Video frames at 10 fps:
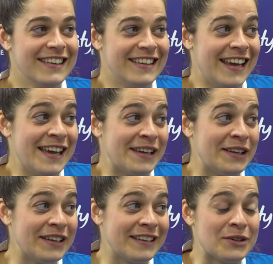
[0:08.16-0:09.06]
Yeah,
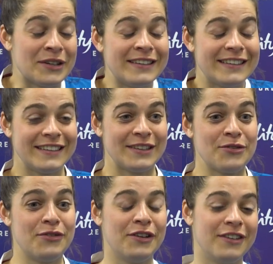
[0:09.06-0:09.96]

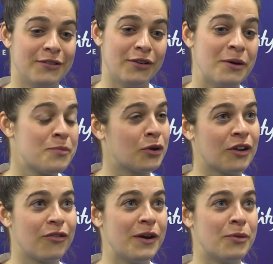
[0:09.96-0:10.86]
uh, uh, very
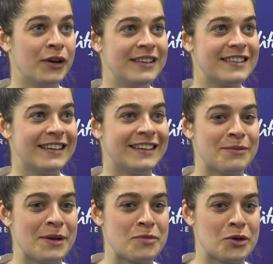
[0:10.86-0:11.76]
important three points. Uh,
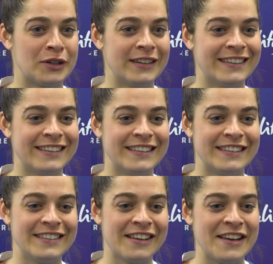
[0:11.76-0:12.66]
a bit more
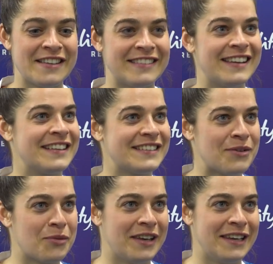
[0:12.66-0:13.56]
uh, tight and tense
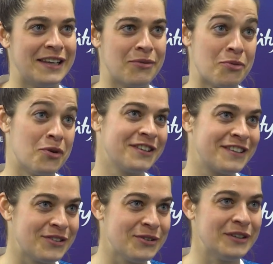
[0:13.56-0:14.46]
than we than we
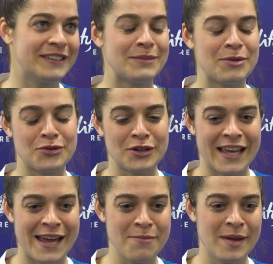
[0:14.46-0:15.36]
wanted to uh, before the
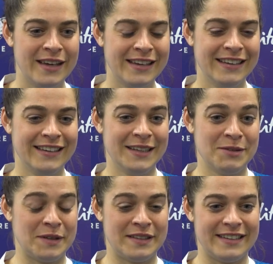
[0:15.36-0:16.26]
game.
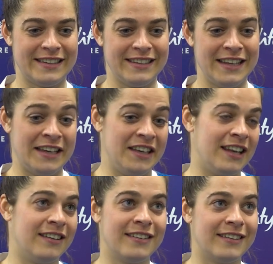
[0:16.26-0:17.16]
But uh, yeah, in the
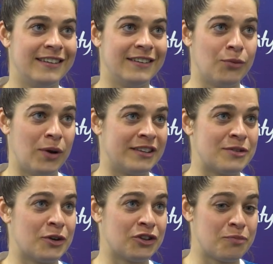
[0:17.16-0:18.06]
end, uh, the win is
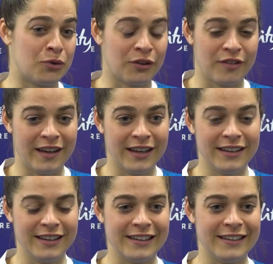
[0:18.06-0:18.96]
the most important thing.
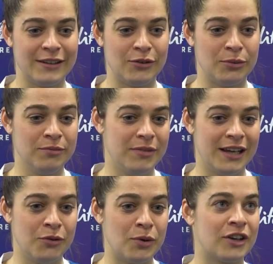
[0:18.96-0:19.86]
Uh,
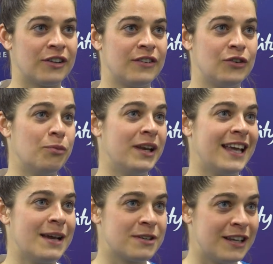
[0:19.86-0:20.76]
yeah, with not too many
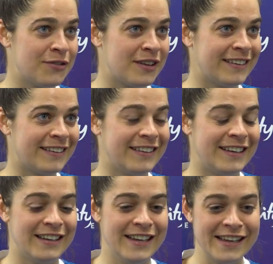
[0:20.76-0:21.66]
games left in the
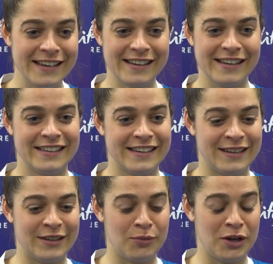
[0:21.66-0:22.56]
in the league, and
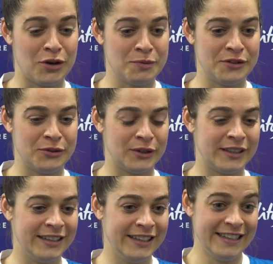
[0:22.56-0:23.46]
uh, we hope to uh,